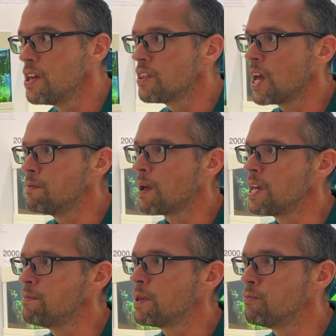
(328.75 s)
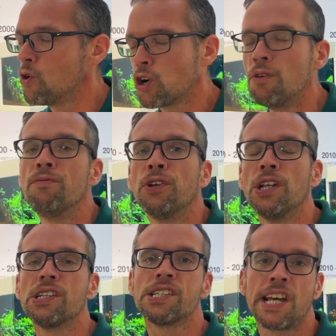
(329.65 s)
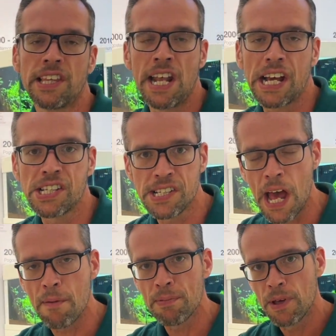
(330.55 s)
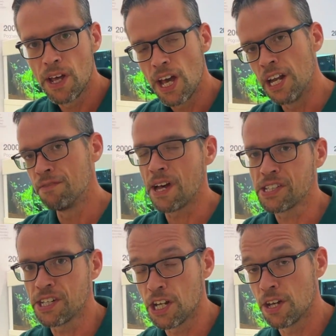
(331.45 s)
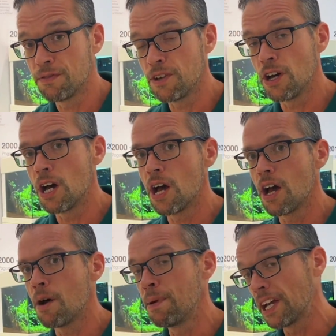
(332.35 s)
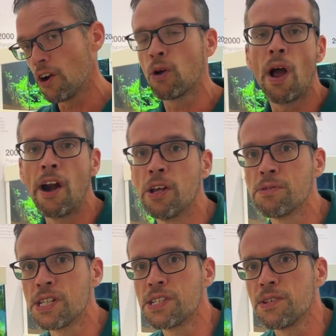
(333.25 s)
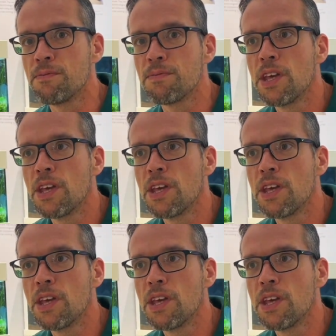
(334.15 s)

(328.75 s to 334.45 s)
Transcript: they may be more confident to take the next step and invest in a bigger aquarium system.